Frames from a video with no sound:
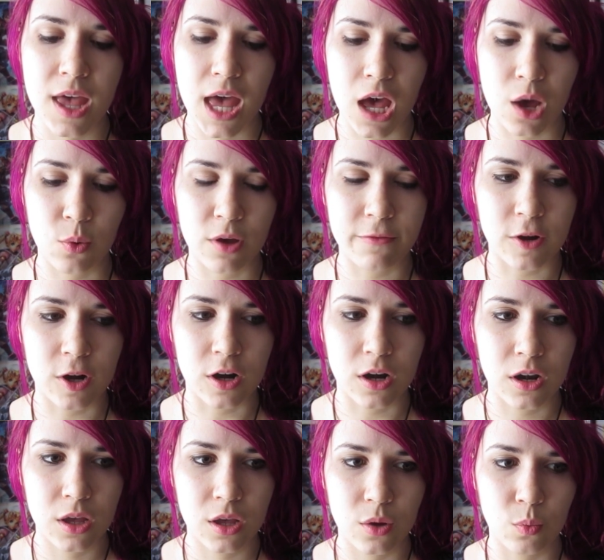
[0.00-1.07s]

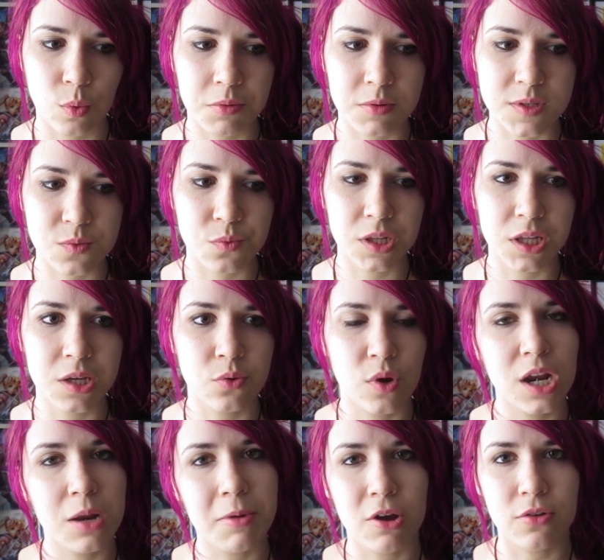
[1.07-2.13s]
However, what was really
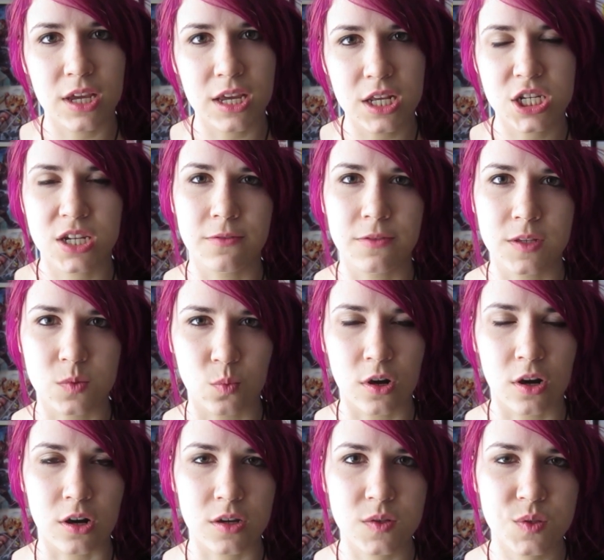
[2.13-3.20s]
great about each of his
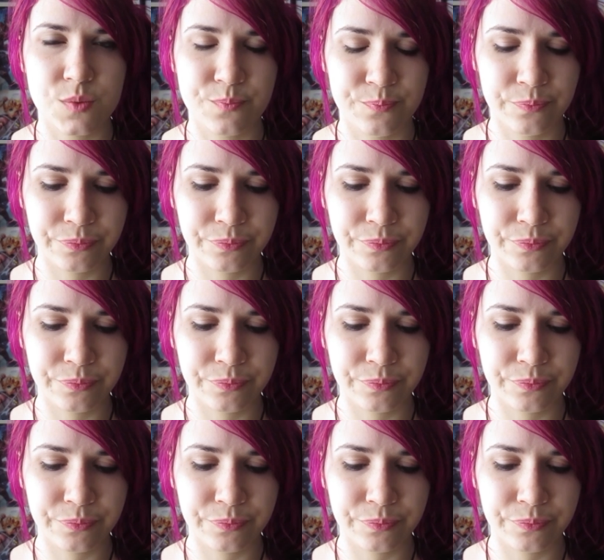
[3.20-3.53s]
works